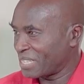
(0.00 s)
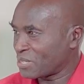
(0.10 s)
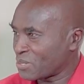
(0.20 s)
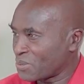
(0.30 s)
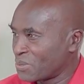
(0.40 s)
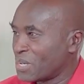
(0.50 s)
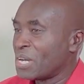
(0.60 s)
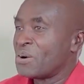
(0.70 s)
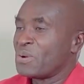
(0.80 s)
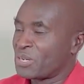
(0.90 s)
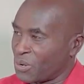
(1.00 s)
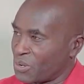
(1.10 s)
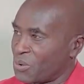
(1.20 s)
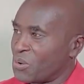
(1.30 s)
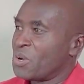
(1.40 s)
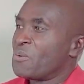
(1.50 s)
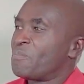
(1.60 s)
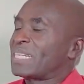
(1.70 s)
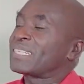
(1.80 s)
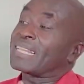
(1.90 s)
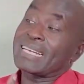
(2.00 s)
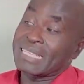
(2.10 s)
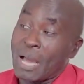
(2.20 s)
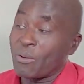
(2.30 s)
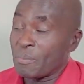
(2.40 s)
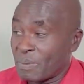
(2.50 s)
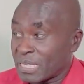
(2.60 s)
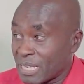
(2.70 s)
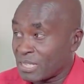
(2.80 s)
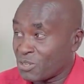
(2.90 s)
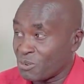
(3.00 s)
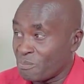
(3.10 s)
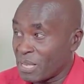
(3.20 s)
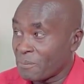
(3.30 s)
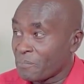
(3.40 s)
is true, we don't know. But that is how a business should be.